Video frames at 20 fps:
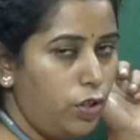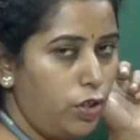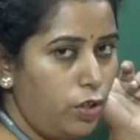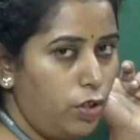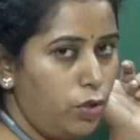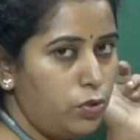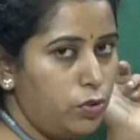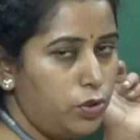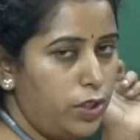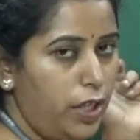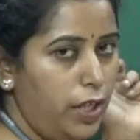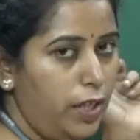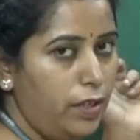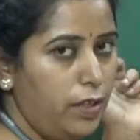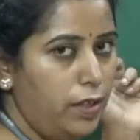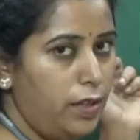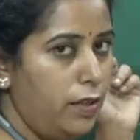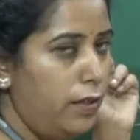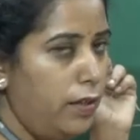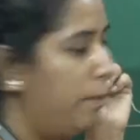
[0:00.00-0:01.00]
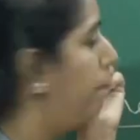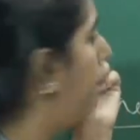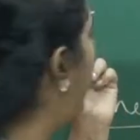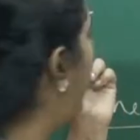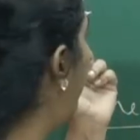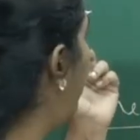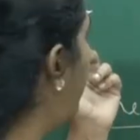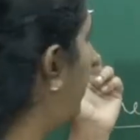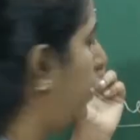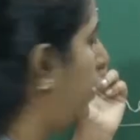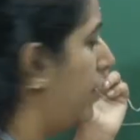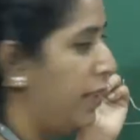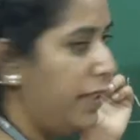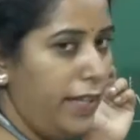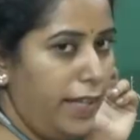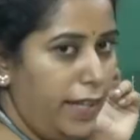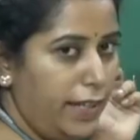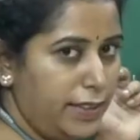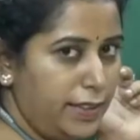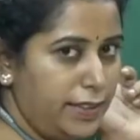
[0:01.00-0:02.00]
close the P
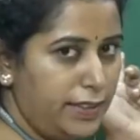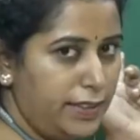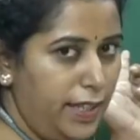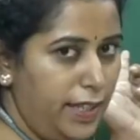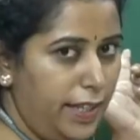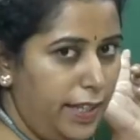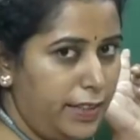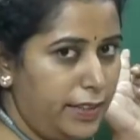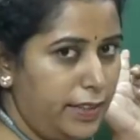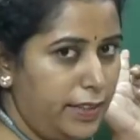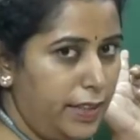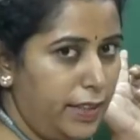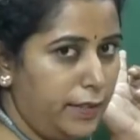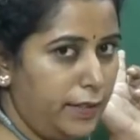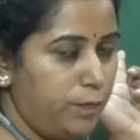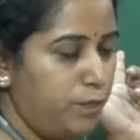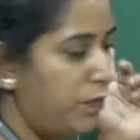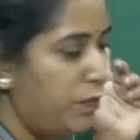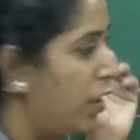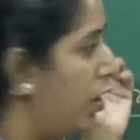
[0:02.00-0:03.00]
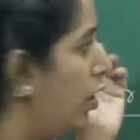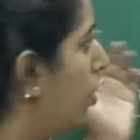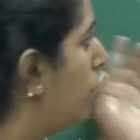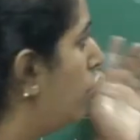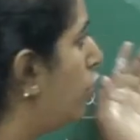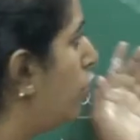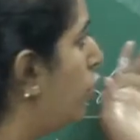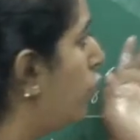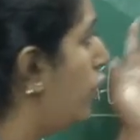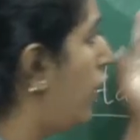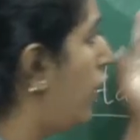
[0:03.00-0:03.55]
selector. So